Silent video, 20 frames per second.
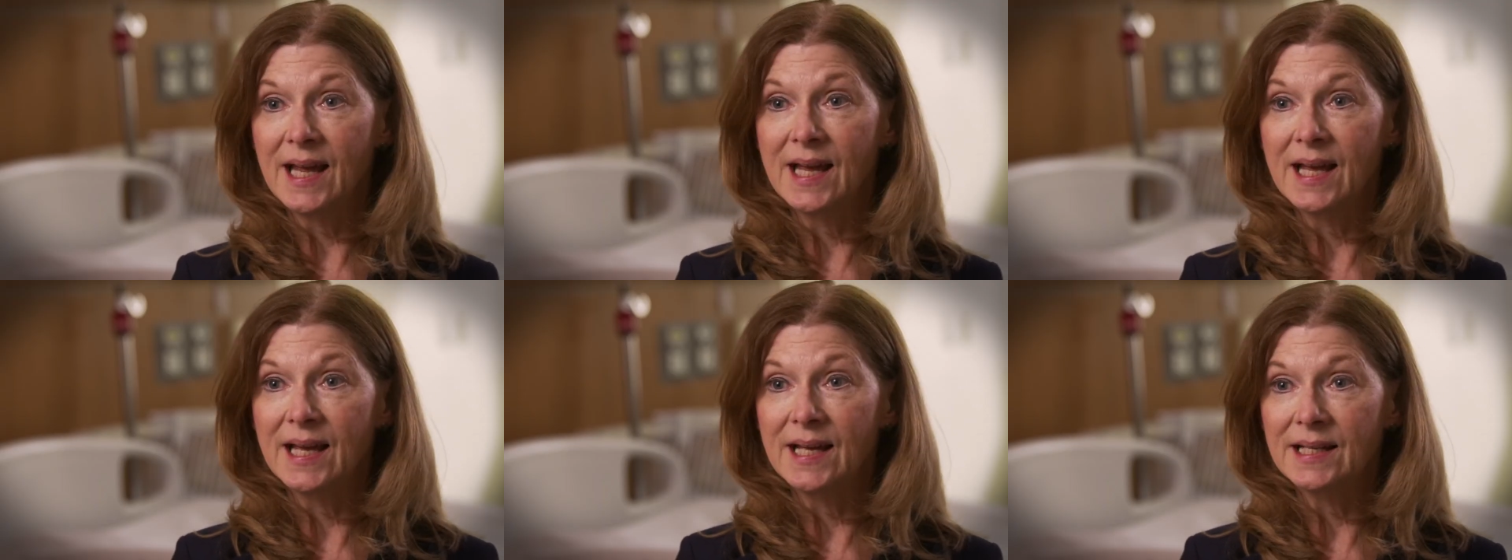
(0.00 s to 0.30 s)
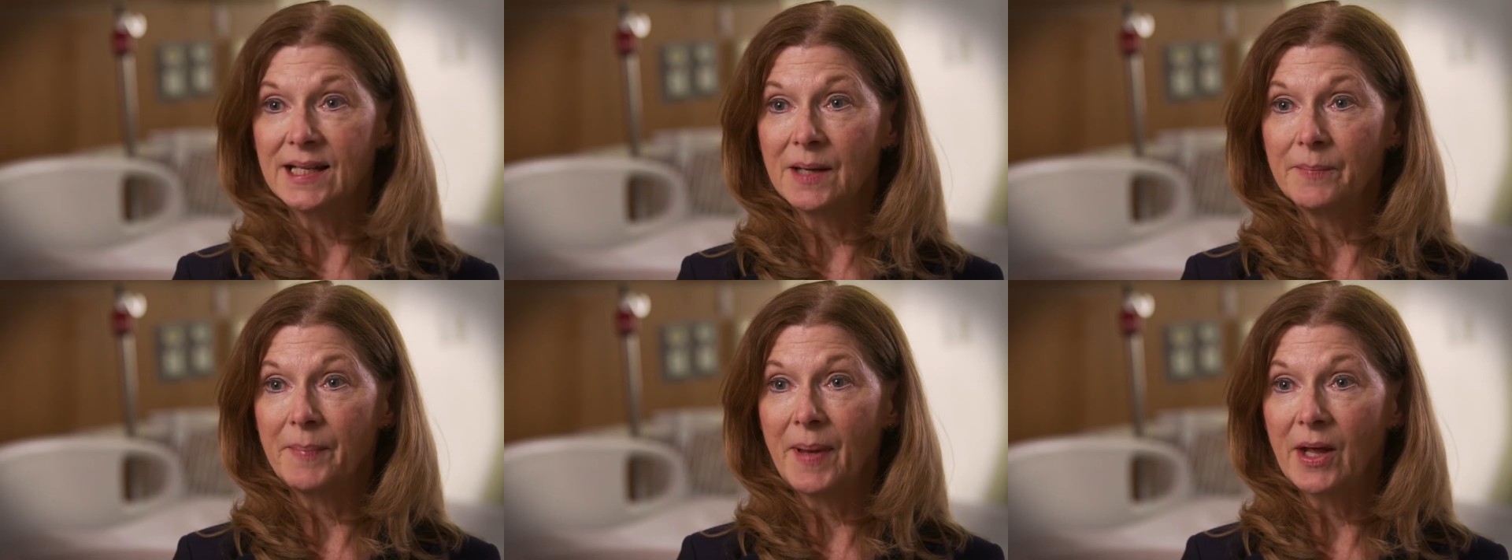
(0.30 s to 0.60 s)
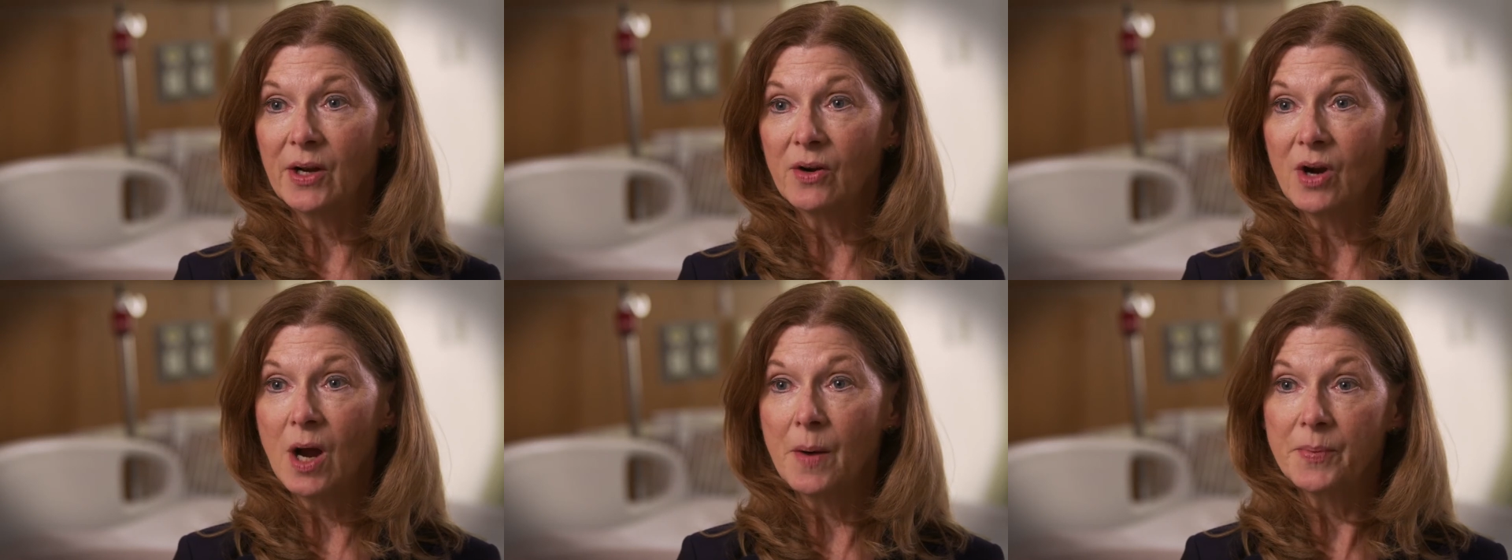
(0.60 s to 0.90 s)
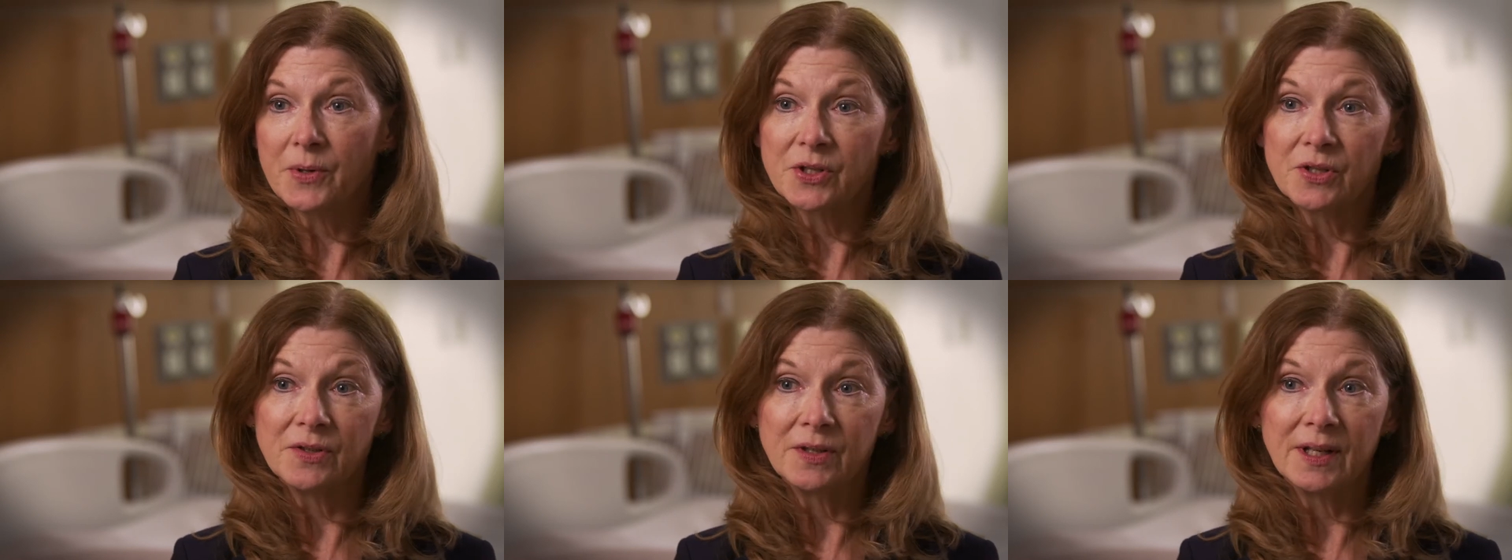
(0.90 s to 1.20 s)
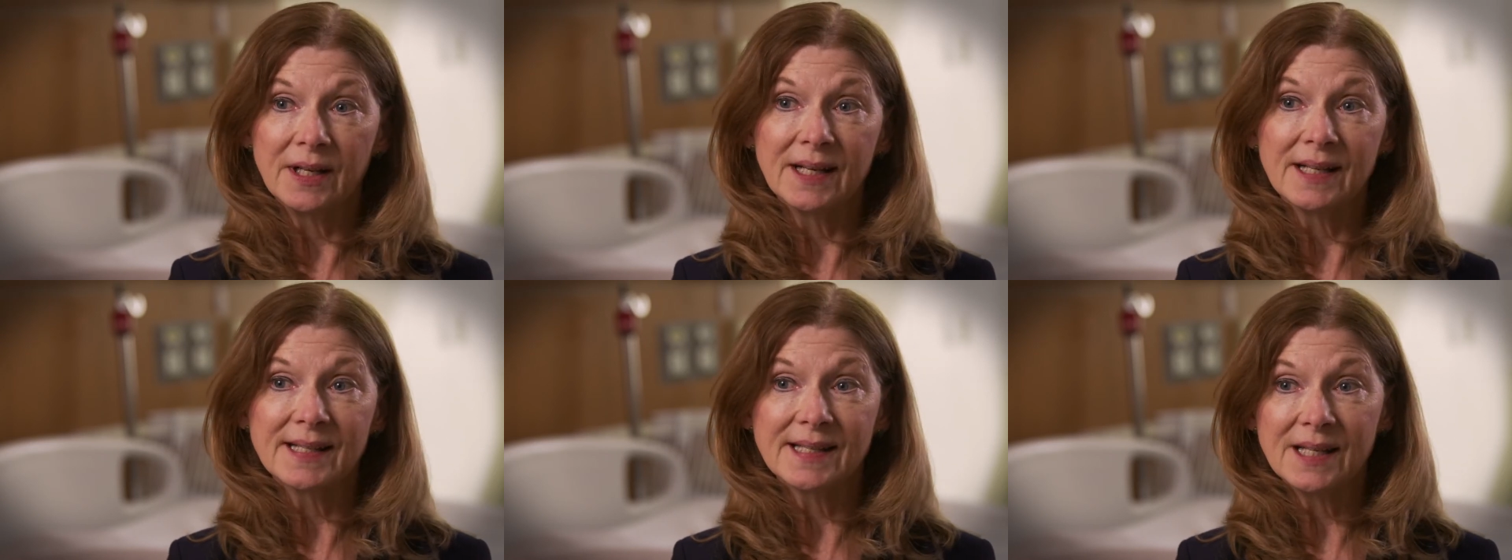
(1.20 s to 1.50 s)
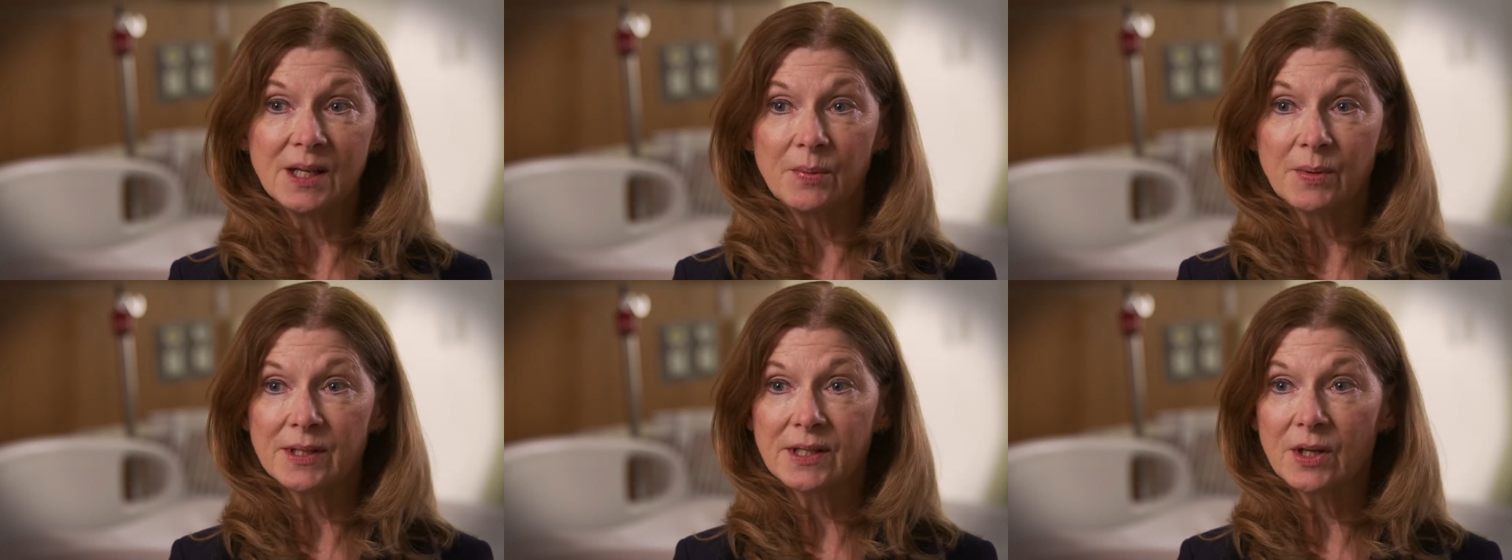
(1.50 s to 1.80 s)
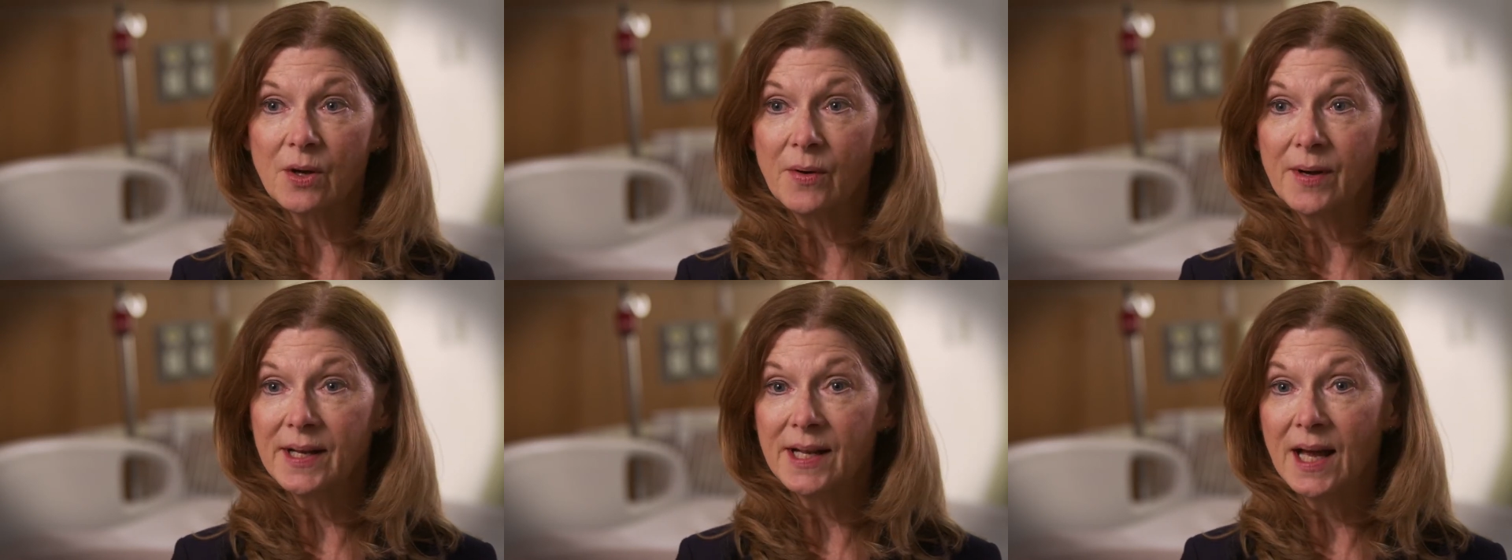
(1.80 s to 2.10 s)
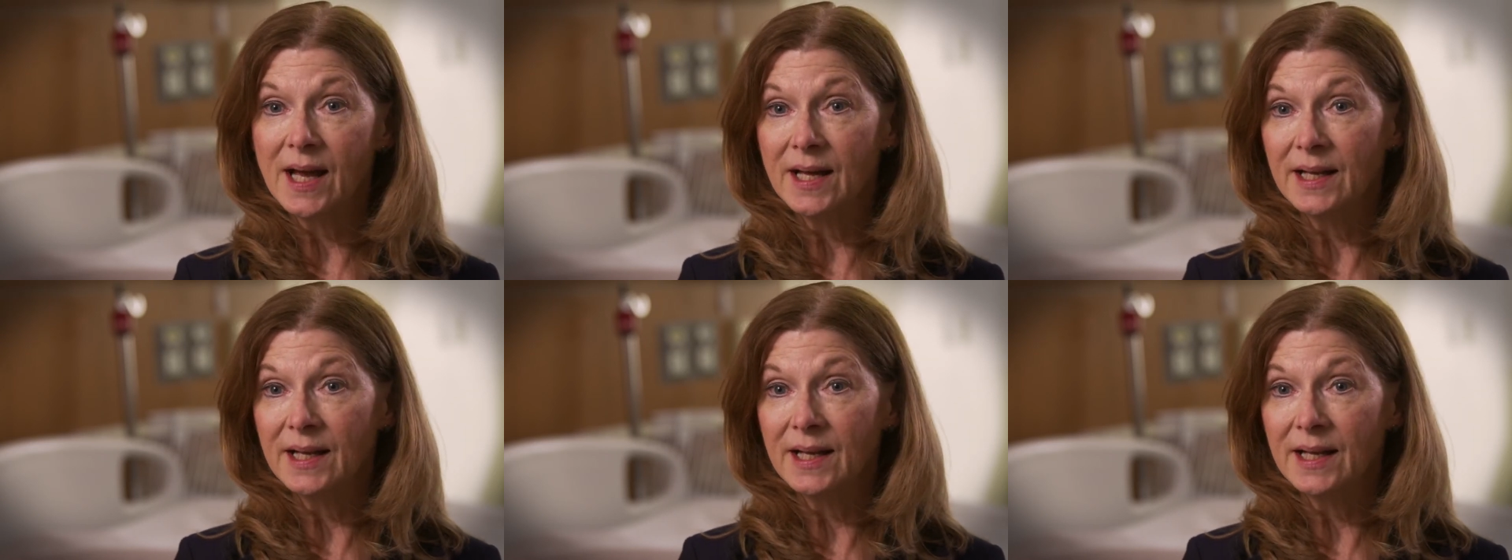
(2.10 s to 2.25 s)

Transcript: and a better opportunity to see what's going